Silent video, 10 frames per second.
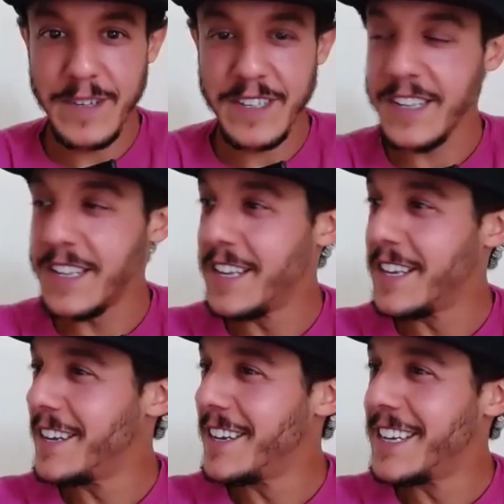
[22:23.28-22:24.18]
out 3
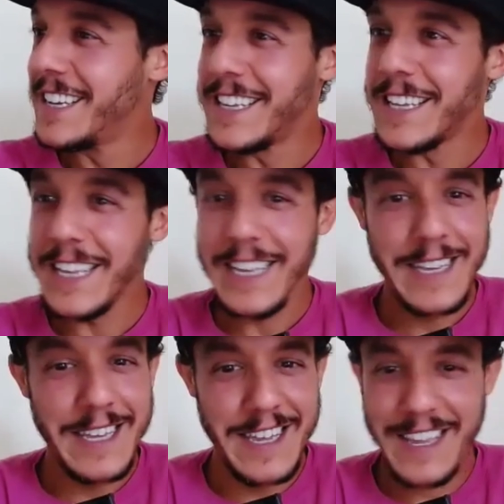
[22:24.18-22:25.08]
bruisers who were 200
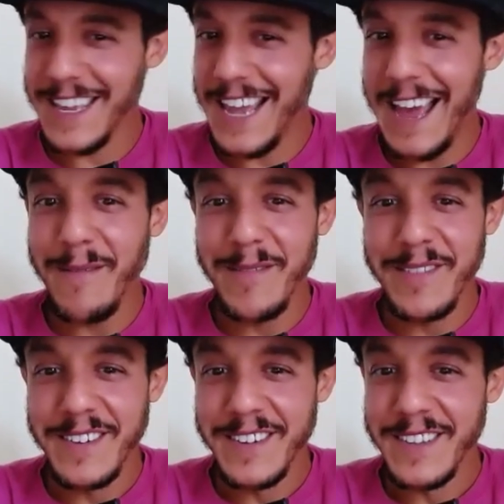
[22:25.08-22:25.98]
pounds heavier than her.
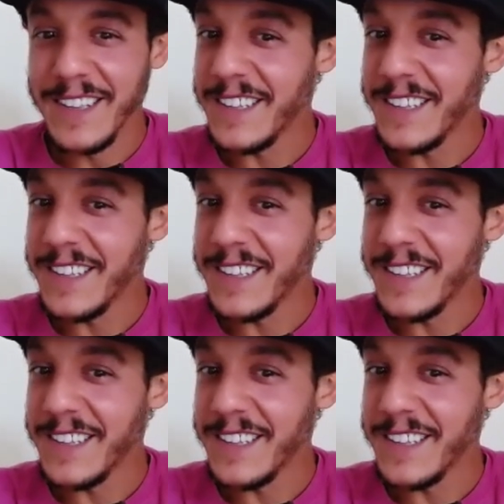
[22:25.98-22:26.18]
And